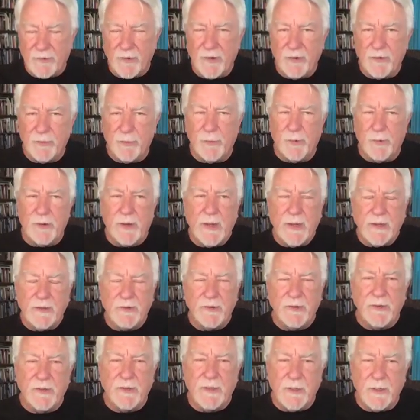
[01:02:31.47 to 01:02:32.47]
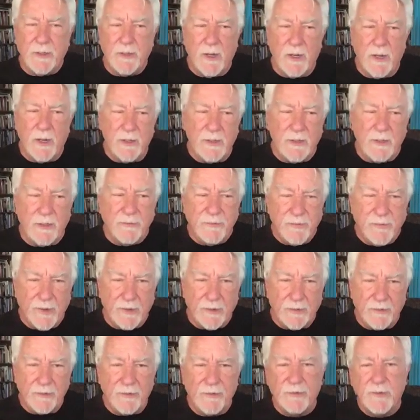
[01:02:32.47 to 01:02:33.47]
in his book, Ancient
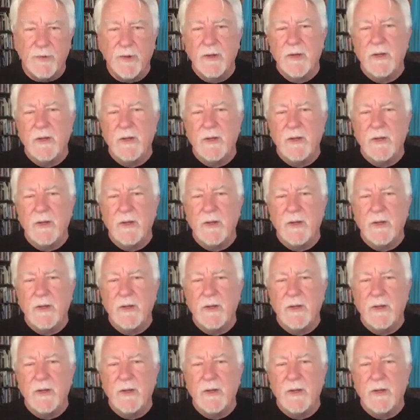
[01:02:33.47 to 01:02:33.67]
Evenings,